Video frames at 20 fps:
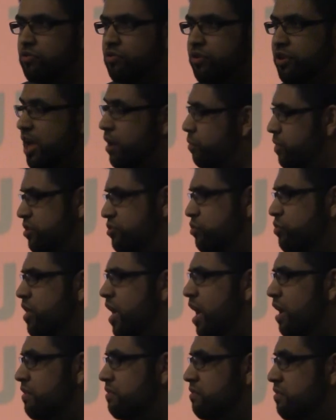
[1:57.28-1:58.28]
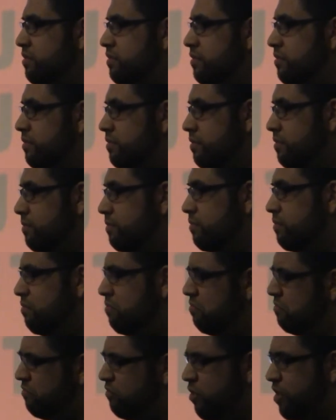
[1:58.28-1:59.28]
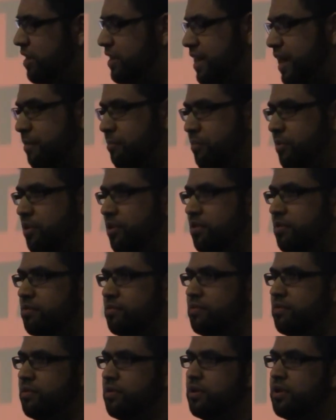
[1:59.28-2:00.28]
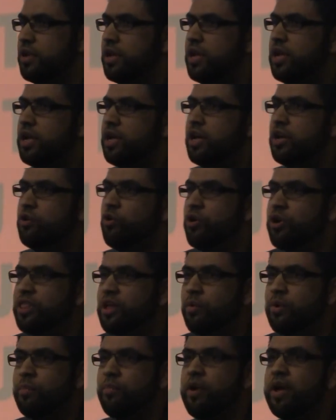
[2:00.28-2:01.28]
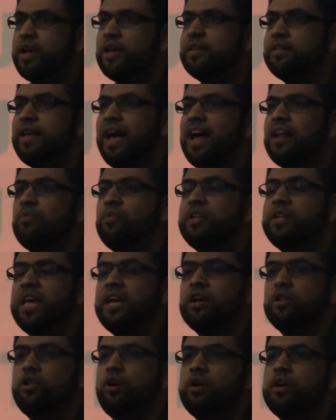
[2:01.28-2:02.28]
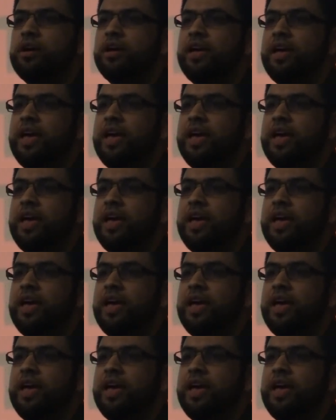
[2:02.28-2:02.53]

can we do that? For example, in order that we break it down, we take a look